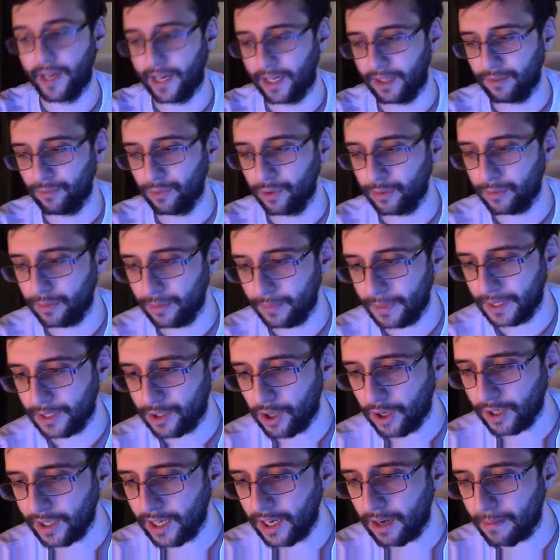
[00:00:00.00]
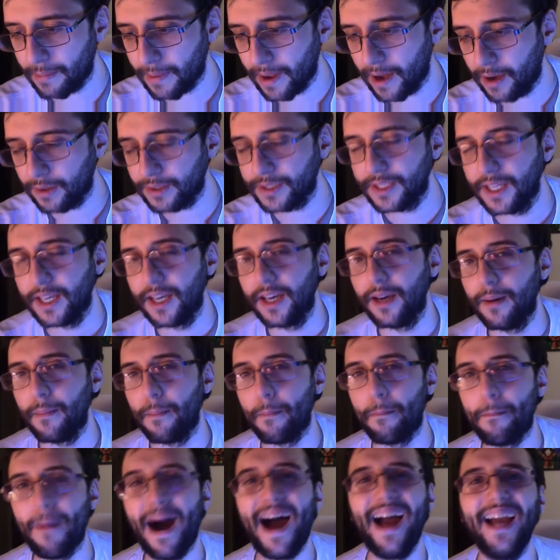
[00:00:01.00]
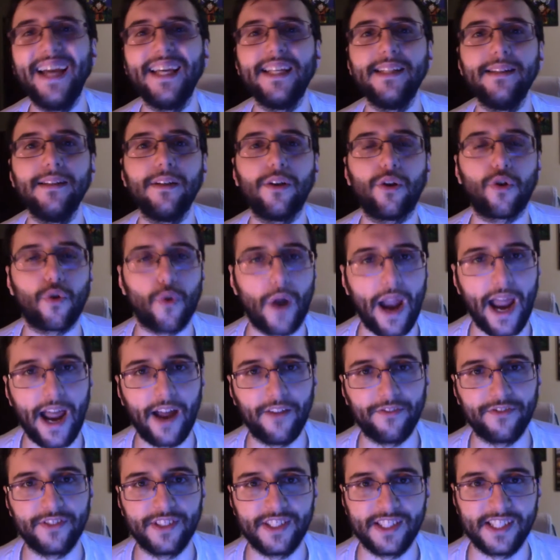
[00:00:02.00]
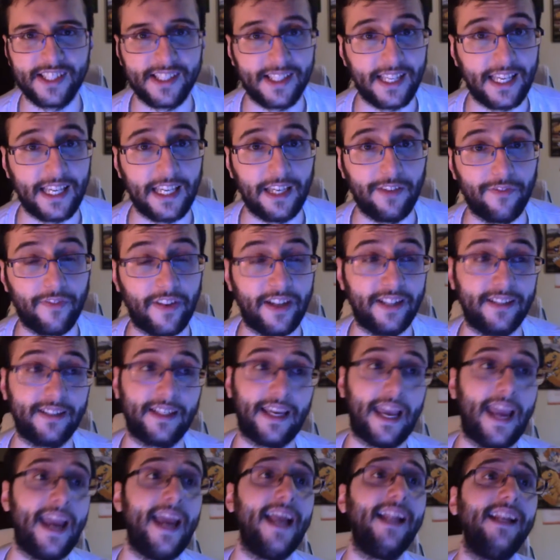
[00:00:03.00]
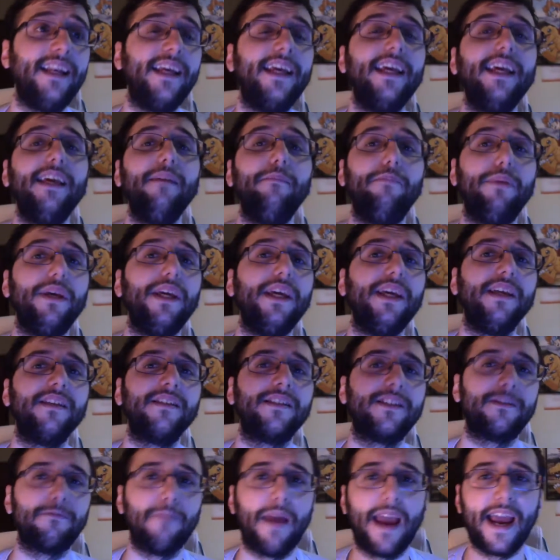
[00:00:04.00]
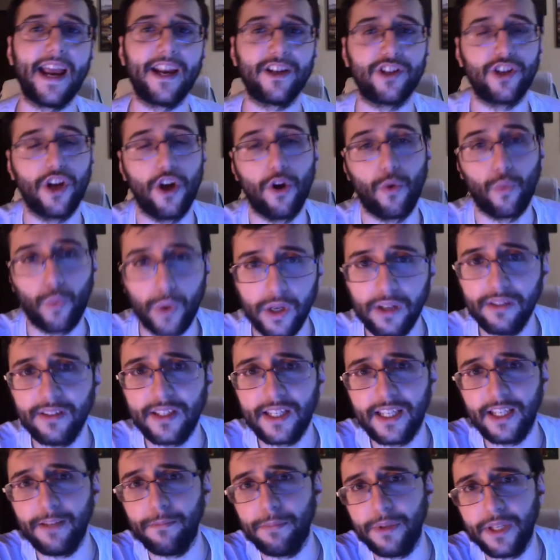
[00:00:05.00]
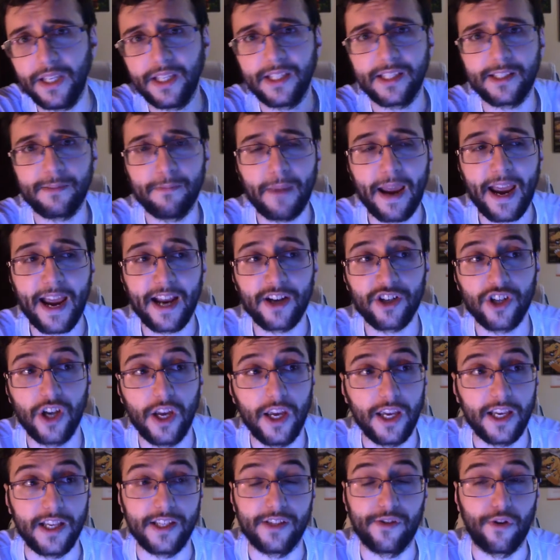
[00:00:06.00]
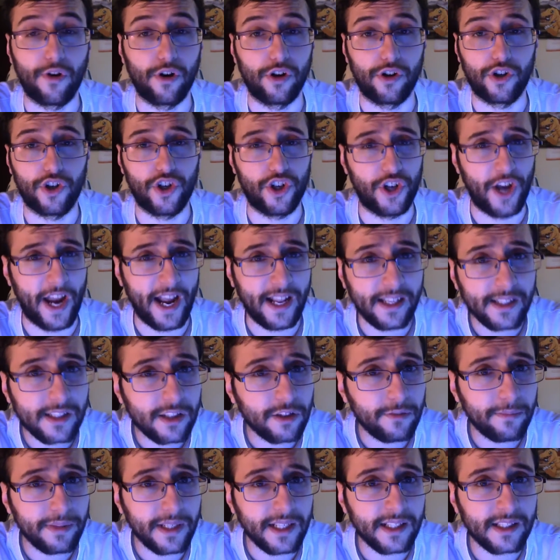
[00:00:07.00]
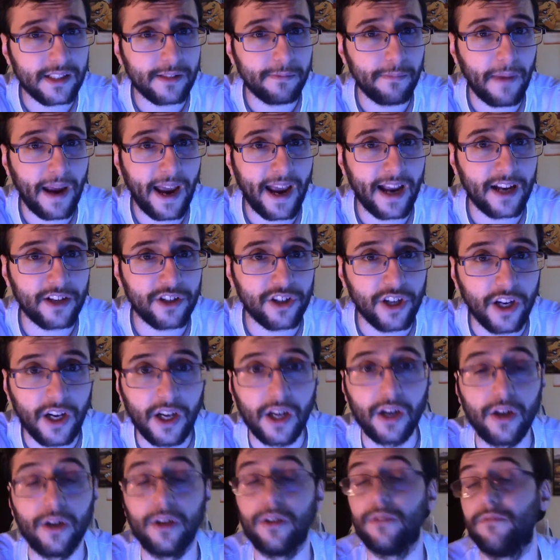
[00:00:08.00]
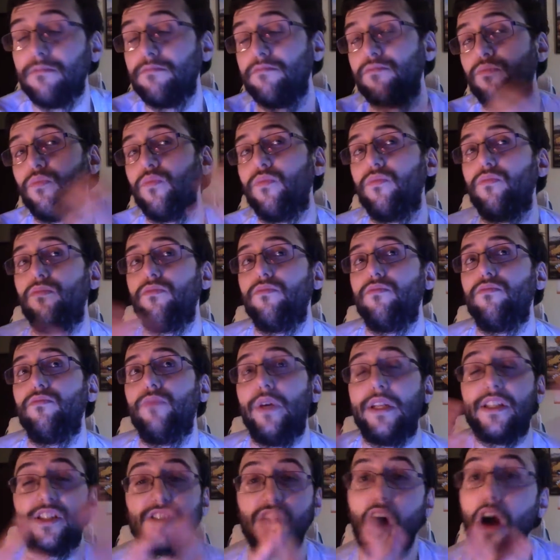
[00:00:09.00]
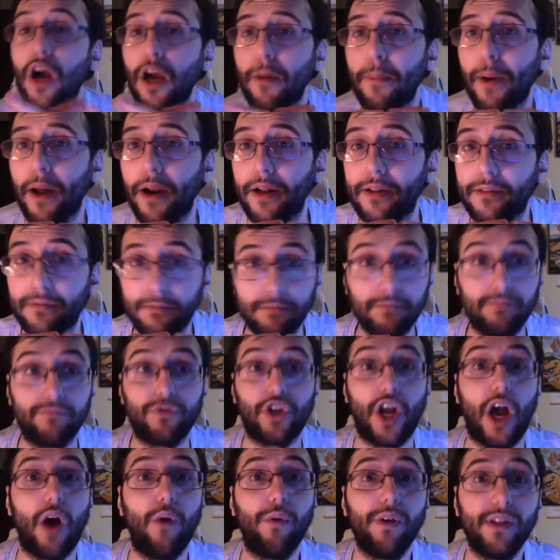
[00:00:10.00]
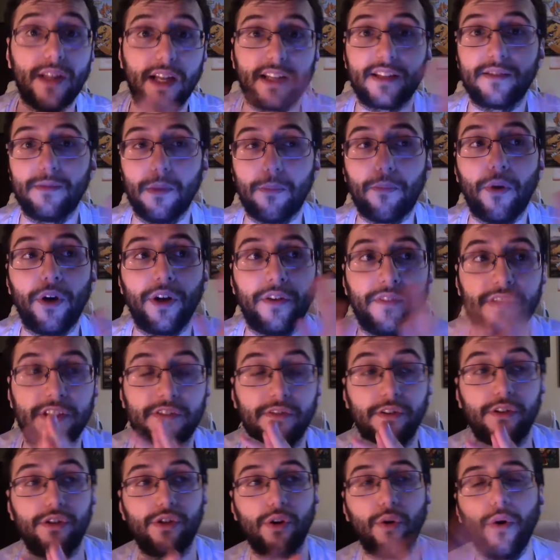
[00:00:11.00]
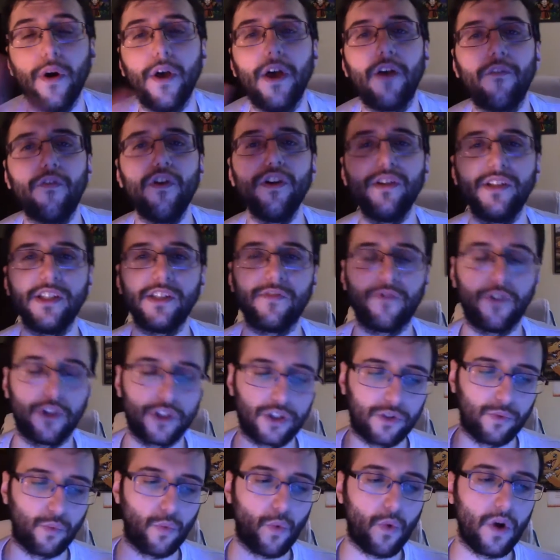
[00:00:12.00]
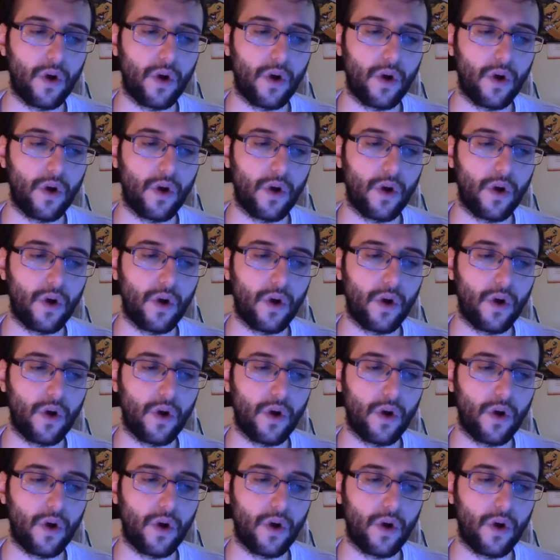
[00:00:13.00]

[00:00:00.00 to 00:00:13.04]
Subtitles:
we'll be talking about Minecraft Steve. And can he be in Smash? Will he be in Smash? Is there a chance he'll be in Smash? Let's talk about it, shall we? That's the point of this video. So first things first, should